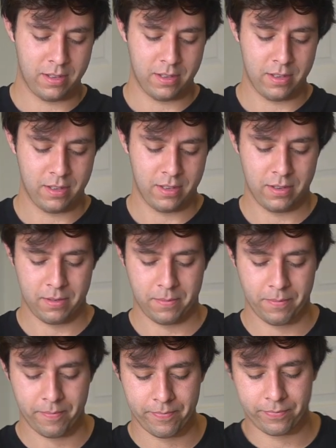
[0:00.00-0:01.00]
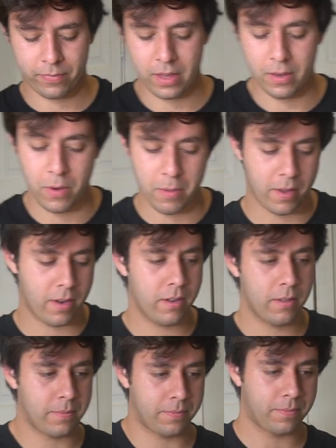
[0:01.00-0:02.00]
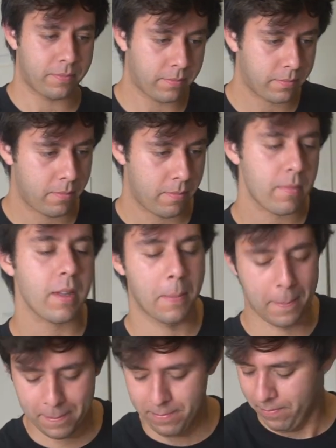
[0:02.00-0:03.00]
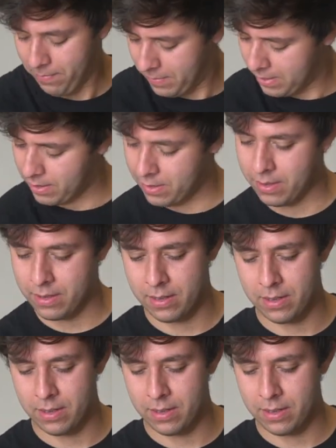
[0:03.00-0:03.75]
As good as you, or way better. Are you sure? Mm -hmm. Or are you just saying that?